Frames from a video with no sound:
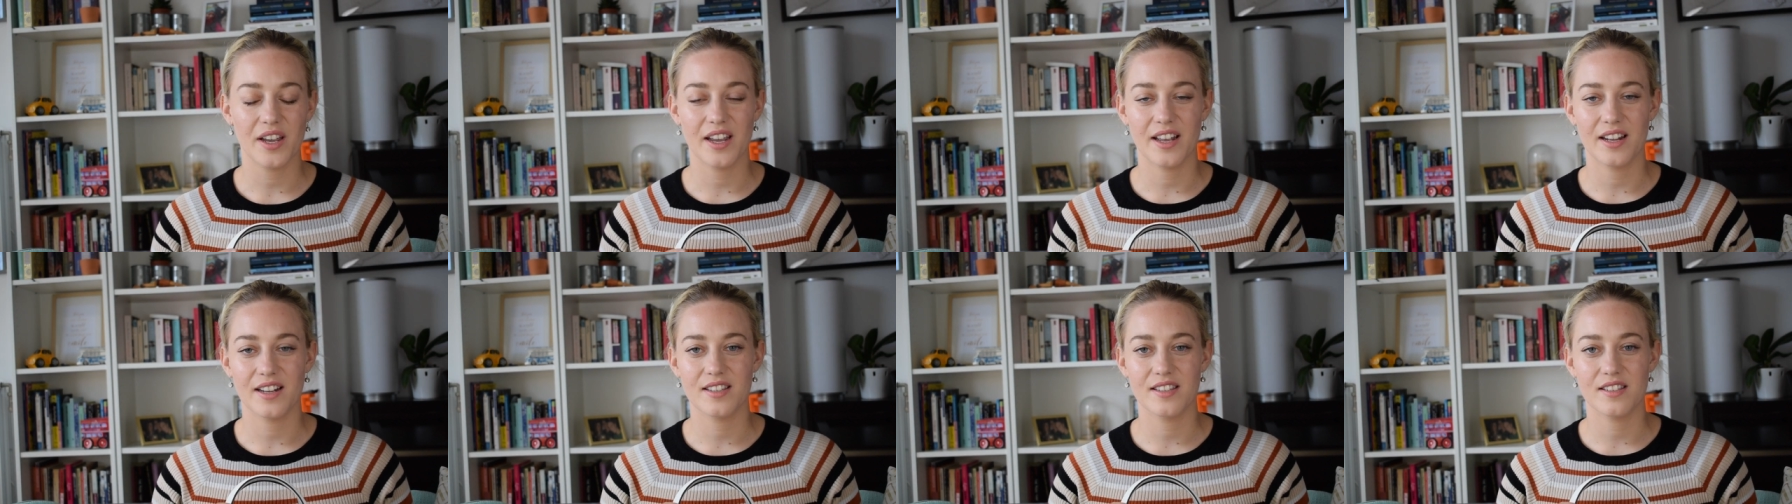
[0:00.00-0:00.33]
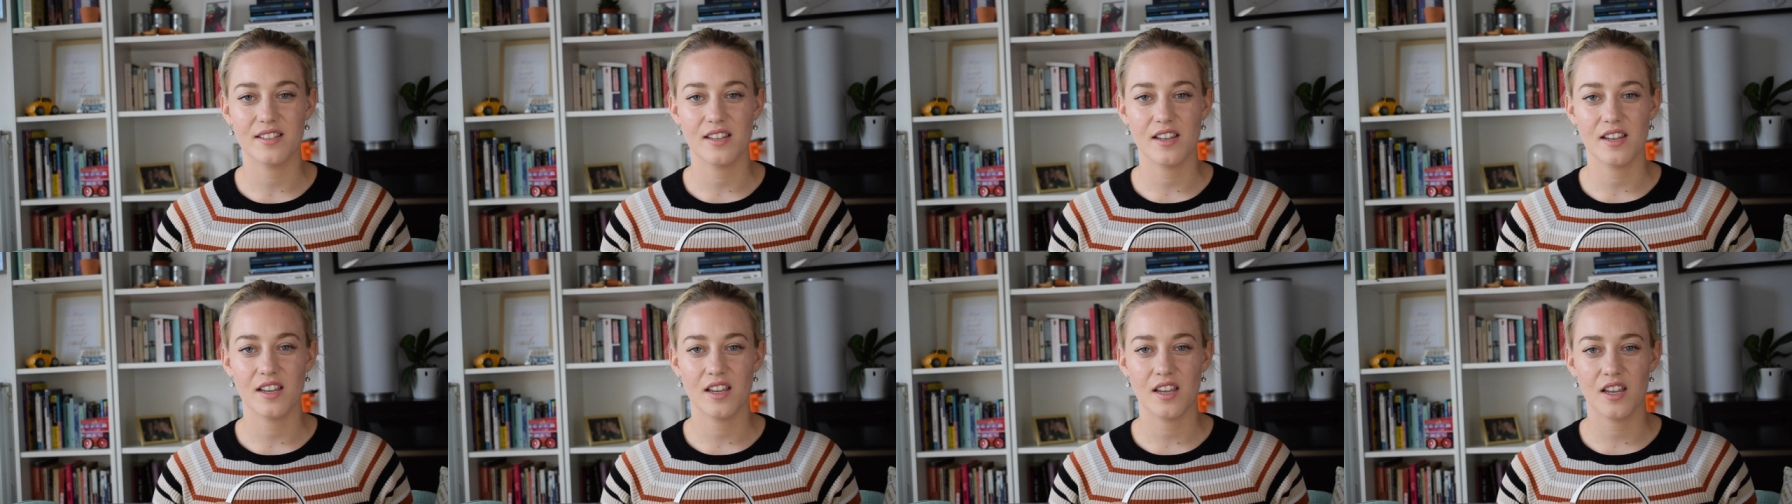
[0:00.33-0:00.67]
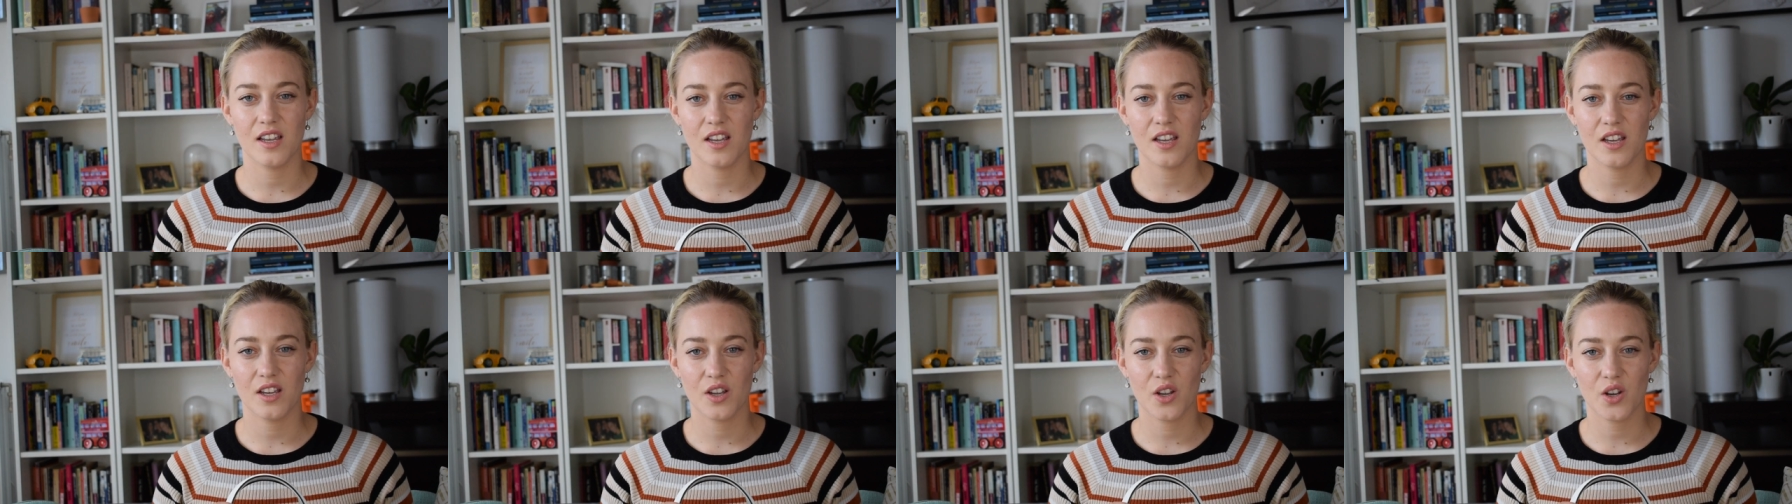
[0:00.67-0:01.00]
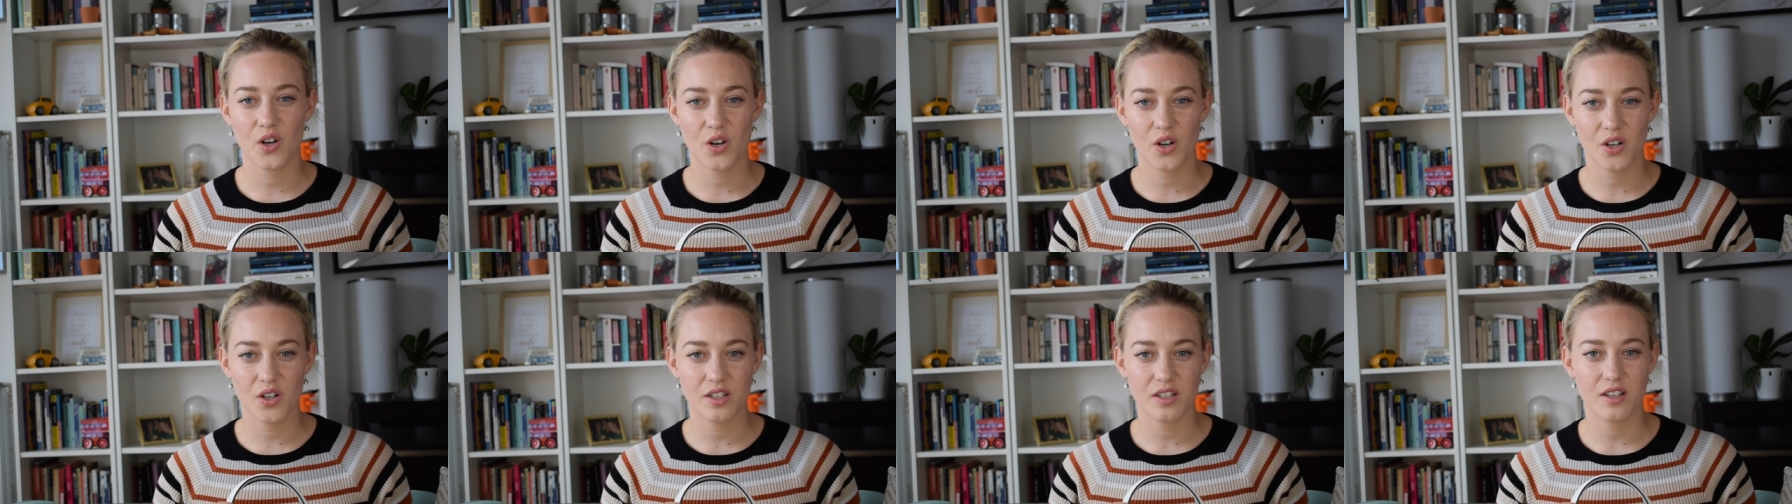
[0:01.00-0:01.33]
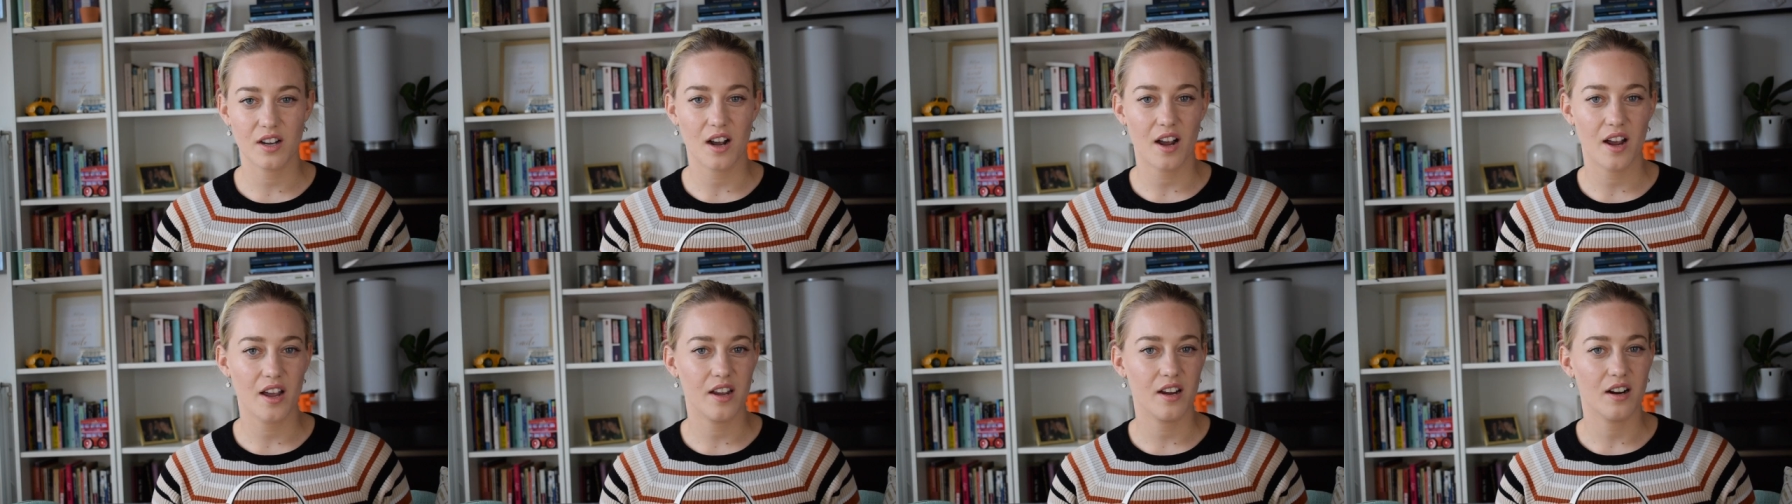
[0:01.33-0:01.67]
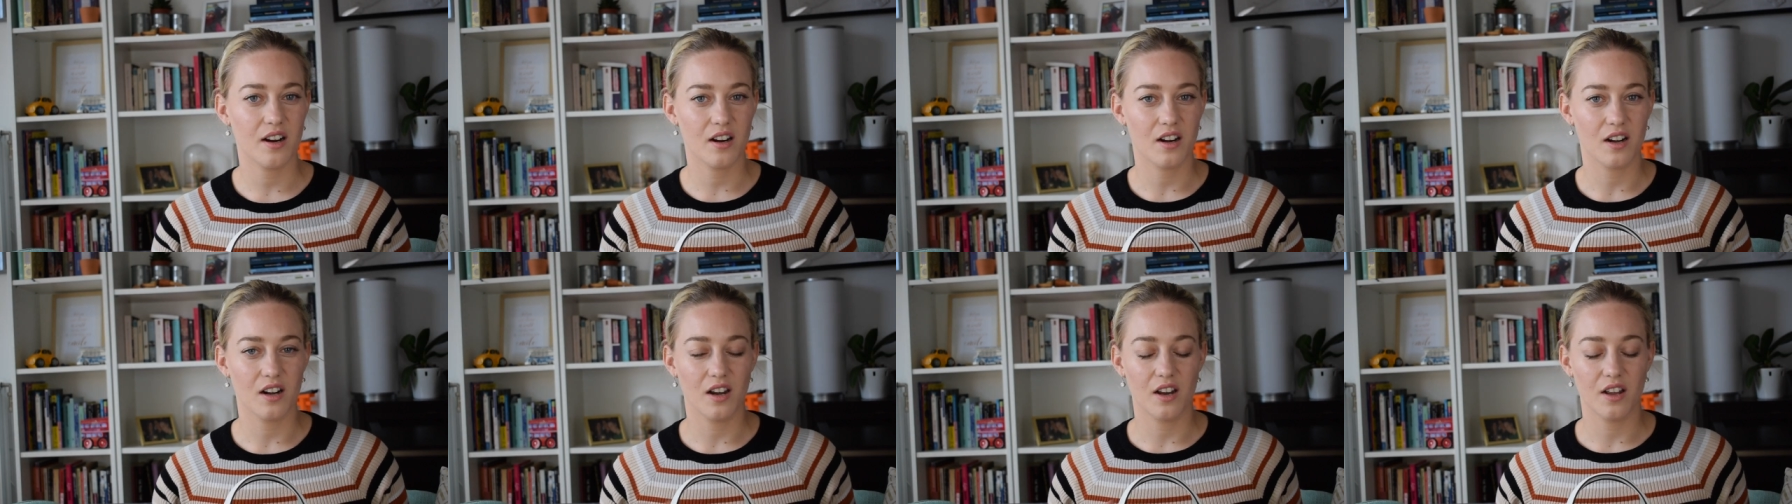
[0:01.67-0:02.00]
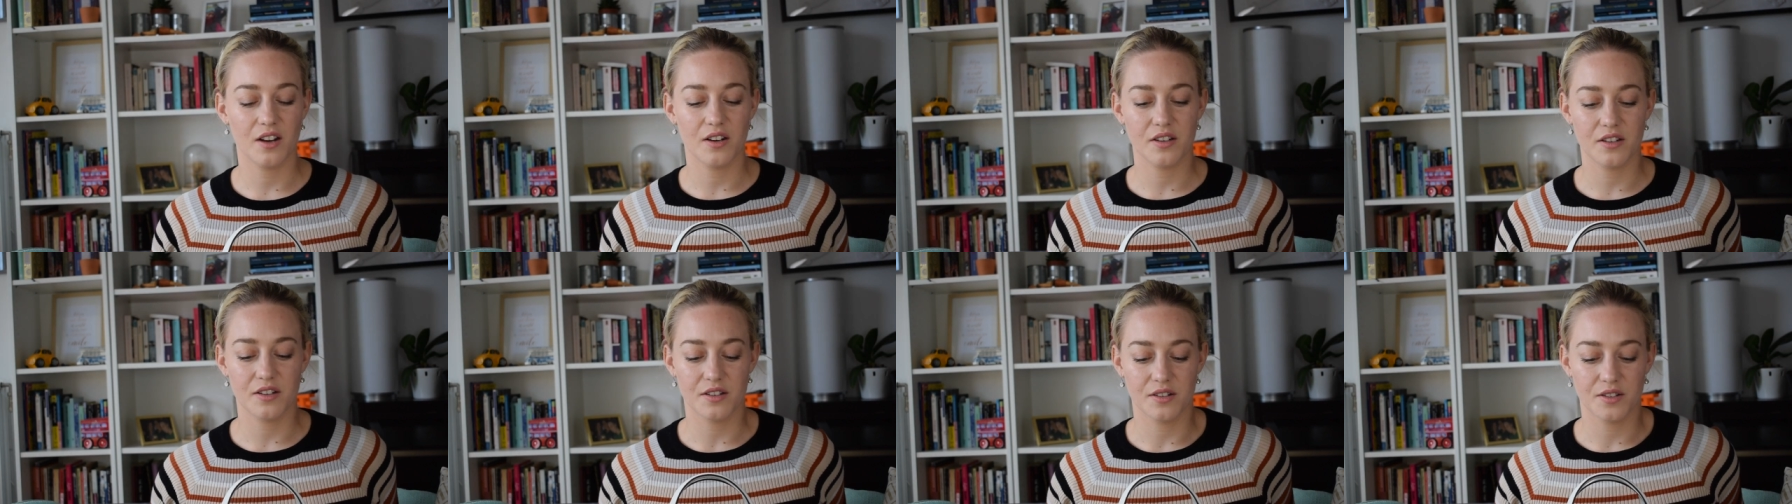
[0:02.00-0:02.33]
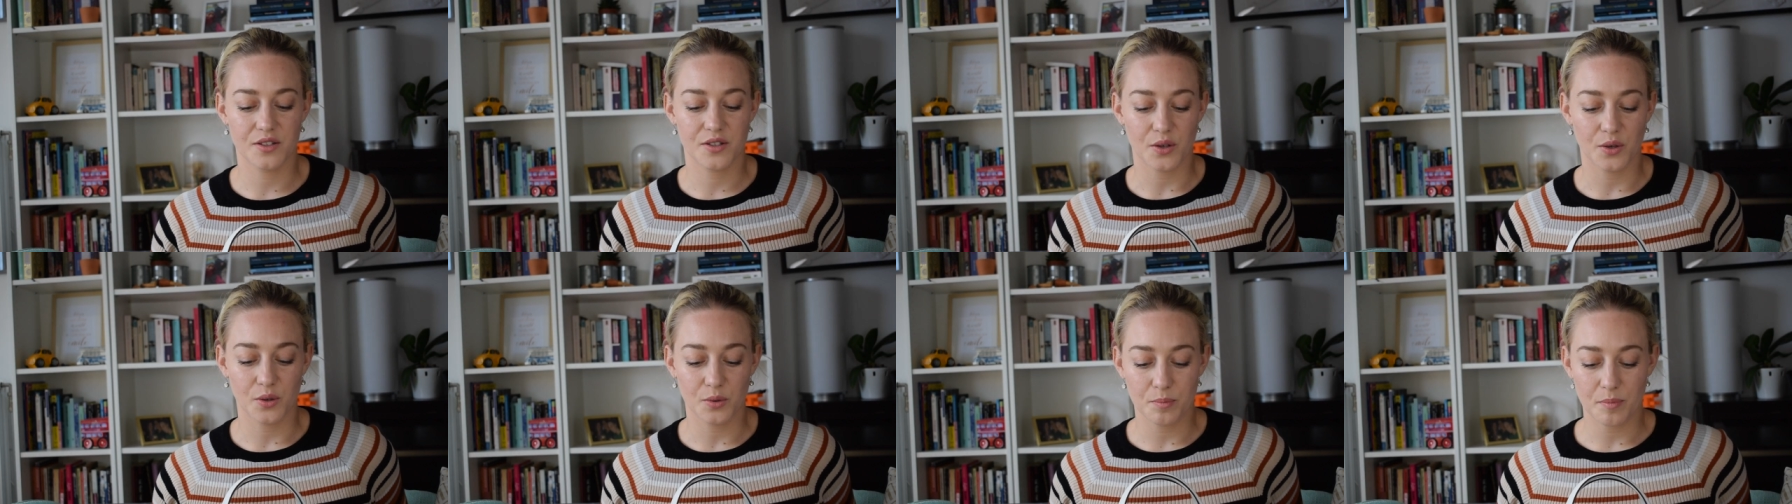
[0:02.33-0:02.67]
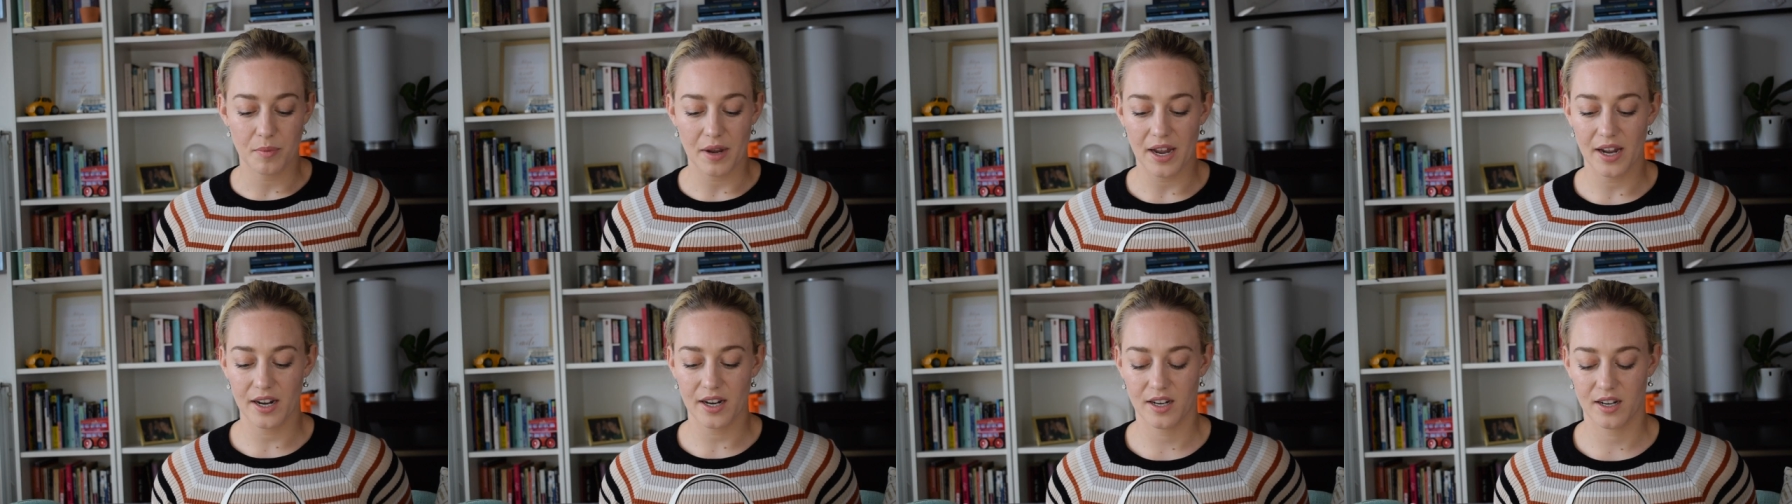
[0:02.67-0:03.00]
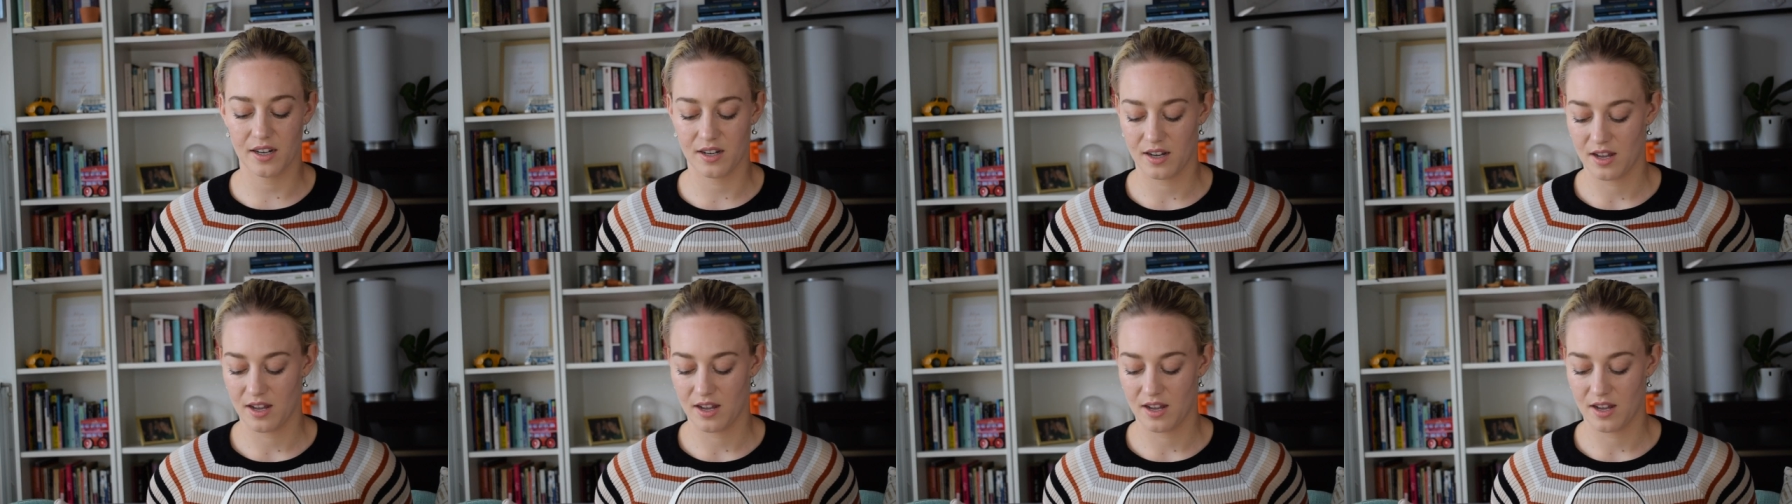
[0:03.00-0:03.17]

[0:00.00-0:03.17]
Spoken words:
It's the Kurt Geiger London tote bag.